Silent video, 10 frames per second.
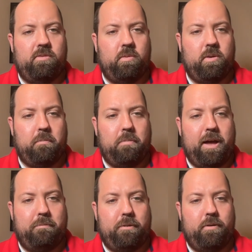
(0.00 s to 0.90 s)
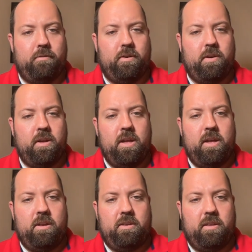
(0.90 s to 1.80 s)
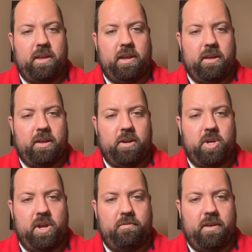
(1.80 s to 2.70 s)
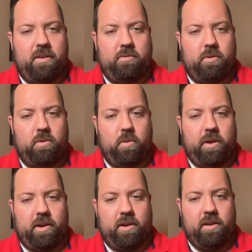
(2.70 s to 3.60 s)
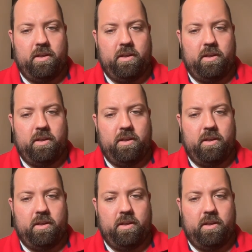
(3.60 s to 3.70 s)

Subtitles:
We're going to pop over to the GFS real quick.